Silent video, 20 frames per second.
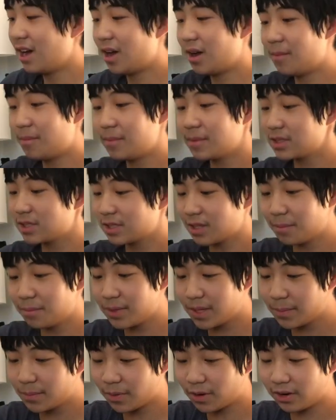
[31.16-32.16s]
Um, some
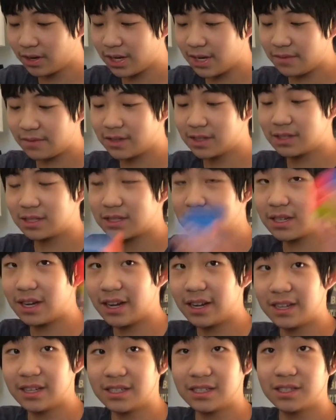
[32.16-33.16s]
people are even
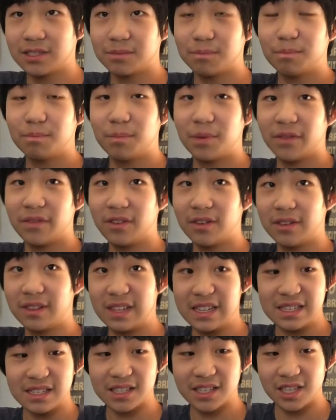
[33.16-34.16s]
deciding to prefer
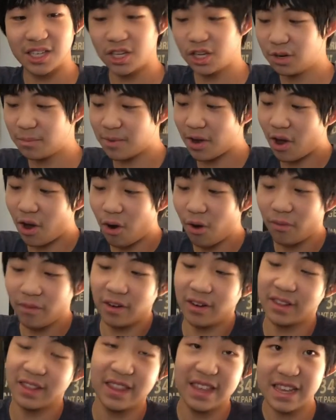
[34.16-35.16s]
this cube
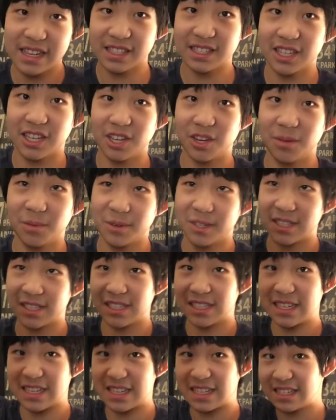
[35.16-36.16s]
over this cube, which
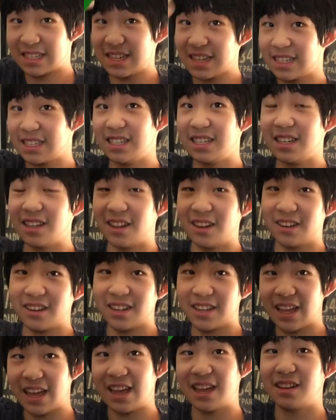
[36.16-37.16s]
is a
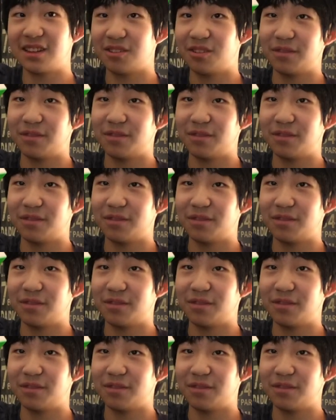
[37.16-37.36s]
$60 GAN